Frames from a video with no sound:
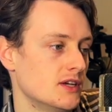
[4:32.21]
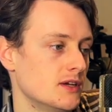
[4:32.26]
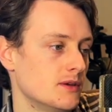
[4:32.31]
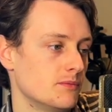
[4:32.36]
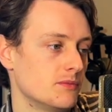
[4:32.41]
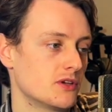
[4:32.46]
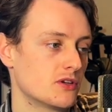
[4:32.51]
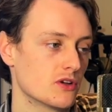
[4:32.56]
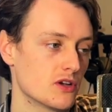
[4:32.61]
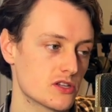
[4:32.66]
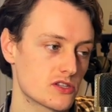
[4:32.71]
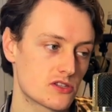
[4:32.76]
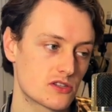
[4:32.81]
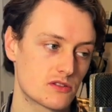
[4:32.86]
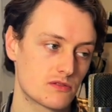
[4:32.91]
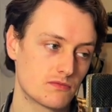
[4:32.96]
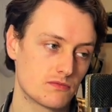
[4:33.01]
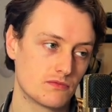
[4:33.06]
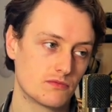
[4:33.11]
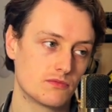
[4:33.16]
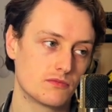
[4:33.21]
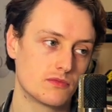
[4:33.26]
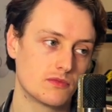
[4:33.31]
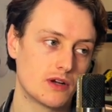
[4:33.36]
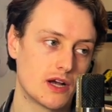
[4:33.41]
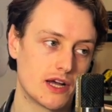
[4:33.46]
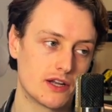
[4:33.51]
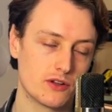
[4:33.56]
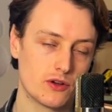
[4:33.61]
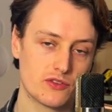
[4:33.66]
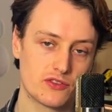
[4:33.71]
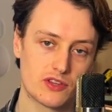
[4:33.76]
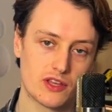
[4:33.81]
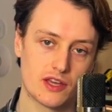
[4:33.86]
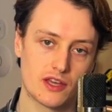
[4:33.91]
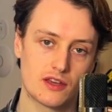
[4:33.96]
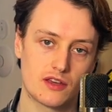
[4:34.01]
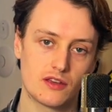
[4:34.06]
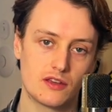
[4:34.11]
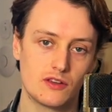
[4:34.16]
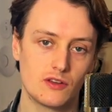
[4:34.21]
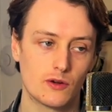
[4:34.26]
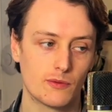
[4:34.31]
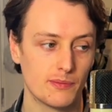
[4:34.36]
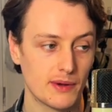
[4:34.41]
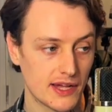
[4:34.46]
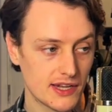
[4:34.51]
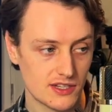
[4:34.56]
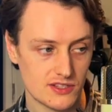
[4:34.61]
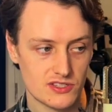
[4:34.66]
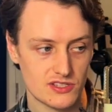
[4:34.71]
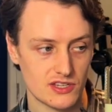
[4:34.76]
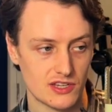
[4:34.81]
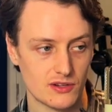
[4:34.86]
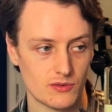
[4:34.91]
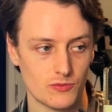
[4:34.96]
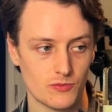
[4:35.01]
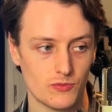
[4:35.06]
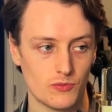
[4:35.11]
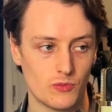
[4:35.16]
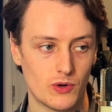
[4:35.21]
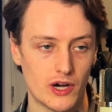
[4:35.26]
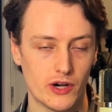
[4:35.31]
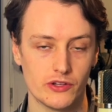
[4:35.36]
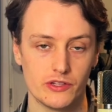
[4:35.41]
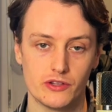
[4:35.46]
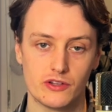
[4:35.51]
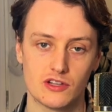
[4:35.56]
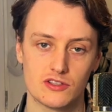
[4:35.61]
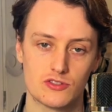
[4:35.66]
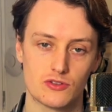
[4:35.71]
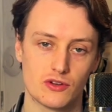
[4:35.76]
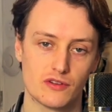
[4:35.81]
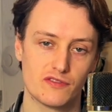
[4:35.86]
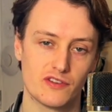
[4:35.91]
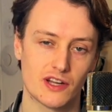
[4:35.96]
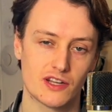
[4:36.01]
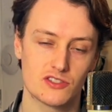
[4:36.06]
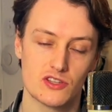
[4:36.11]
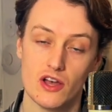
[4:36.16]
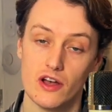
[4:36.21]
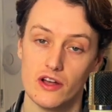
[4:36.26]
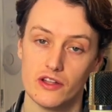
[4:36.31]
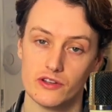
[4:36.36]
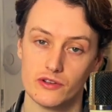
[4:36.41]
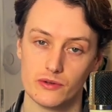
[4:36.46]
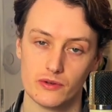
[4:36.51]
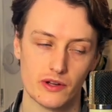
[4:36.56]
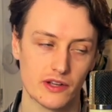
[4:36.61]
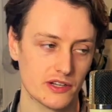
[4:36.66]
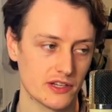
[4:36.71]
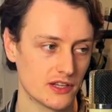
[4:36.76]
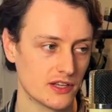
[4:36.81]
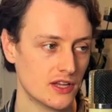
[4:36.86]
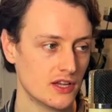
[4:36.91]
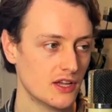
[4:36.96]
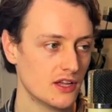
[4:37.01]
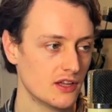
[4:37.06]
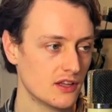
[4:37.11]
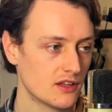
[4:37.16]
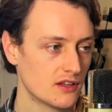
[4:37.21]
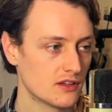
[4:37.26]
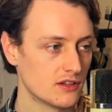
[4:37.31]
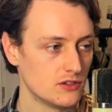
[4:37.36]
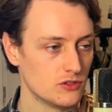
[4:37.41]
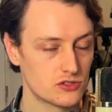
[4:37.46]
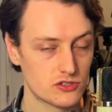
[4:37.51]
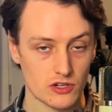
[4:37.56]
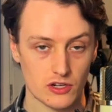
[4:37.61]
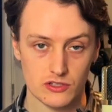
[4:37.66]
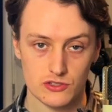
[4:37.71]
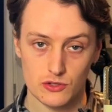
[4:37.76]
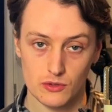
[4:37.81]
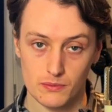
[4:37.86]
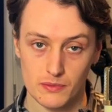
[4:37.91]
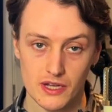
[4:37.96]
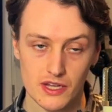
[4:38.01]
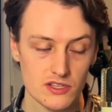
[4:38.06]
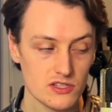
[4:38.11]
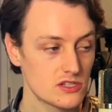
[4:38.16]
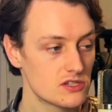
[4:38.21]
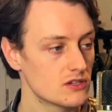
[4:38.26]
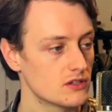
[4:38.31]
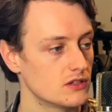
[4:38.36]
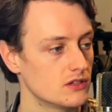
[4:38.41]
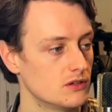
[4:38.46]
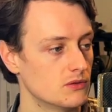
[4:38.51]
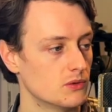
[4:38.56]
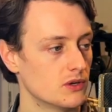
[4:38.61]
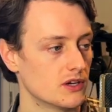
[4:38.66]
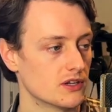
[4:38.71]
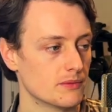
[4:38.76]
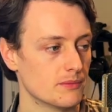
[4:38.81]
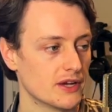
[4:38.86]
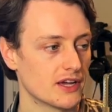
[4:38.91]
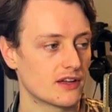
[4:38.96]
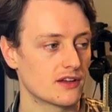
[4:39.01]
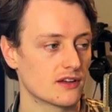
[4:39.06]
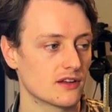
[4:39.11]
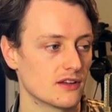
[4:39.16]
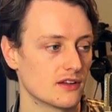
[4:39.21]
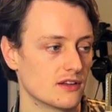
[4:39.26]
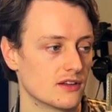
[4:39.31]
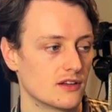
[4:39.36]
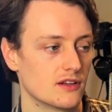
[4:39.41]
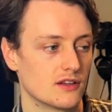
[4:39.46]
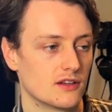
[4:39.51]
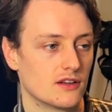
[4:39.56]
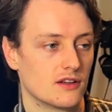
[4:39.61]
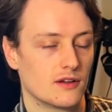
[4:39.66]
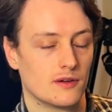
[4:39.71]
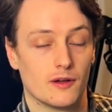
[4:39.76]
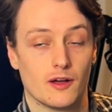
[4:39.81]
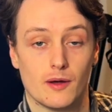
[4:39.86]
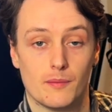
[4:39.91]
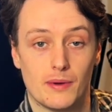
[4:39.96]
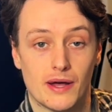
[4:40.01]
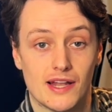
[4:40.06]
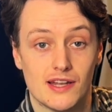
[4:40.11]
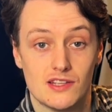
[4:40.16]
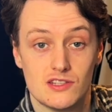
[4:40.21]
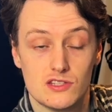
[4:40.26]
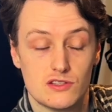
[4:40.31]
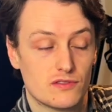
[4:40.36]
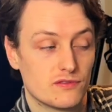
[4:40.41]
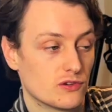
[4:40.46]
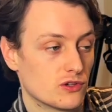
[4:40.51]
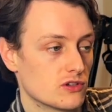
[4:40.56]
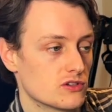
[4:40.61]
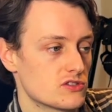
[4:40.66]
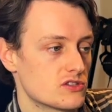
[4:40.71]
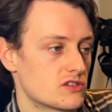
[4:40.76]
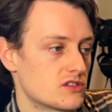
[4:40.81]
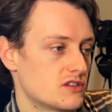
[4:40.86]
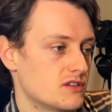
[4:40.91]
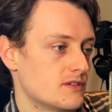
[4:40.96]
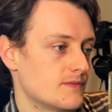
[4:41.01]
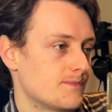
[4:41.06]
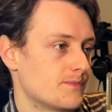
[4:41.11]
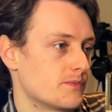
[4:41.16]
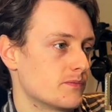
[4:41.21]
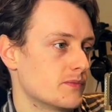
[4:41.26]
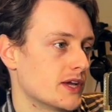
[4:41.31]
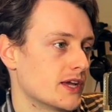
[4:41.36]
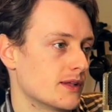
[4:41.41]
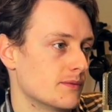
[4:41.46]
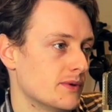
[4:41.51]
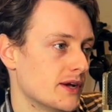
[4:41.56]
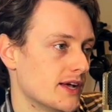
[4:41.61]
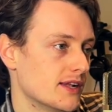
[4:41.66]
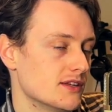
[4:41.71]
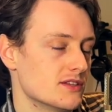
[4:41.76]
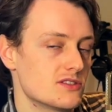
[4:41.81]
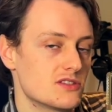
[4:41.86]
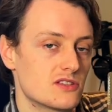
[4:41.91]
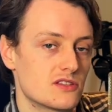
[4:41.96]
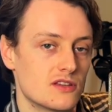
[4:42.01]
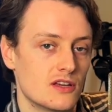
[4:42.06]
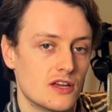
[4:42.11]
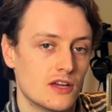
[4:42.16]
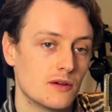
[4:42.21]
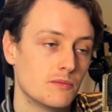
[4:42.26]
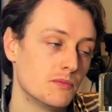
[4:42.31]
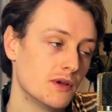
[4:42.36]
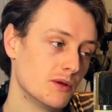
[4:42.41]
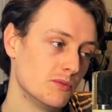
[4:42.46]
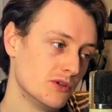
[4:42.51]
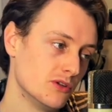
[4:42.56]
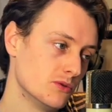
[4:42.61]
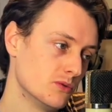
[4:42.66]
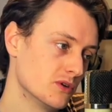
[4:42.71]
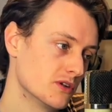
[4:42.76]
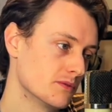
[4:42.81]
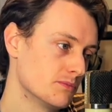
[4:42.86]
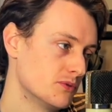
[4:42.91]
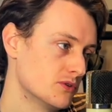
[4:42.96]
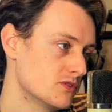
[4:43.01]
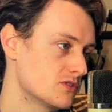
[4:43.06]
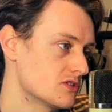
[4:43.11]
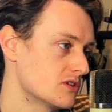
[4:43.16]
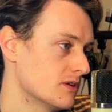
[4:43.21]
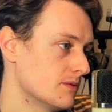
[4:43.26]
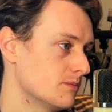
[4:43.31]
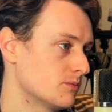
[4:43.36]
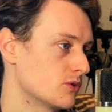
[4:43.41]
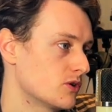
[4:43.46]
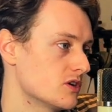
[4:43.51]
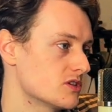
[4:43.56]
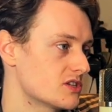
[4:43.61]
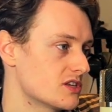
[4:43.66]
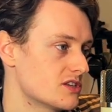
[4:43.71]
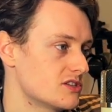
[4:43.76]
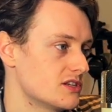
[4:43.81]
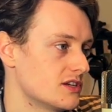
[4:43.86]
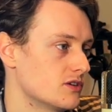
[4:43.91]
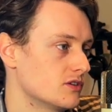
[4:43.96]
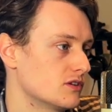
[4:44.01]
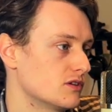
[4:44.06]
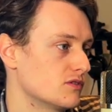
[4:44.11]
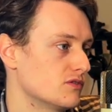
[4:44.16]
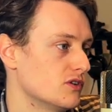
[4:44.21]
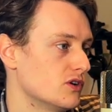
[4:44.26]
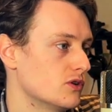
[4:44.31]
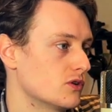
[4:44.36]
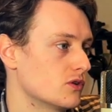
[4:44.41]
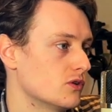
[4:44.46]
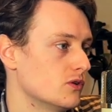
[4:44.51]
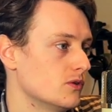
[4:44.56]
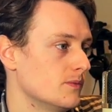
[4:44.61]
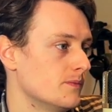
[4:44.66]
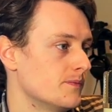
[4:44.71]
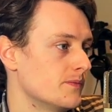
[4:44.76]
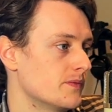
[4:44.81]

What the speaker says: because I don't think you're balancing while you got your effects on already. You start your mix, you want to make a balance first, make it balanced. Maybe you want to put some processing on your vocal.